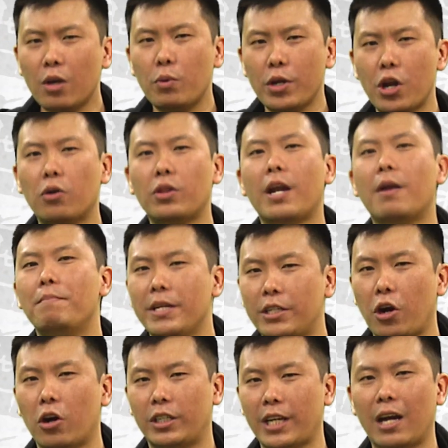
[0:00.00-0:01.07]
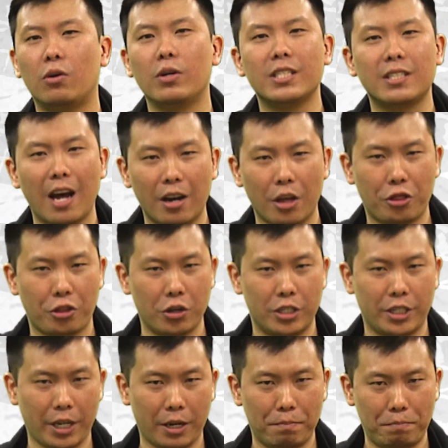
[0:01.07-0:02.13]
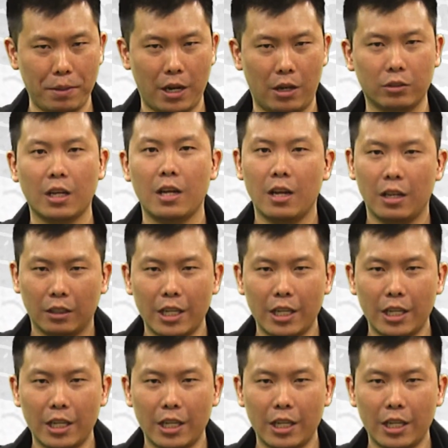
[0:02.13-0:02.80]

that we know that a mid-card title is not a third-tier belt,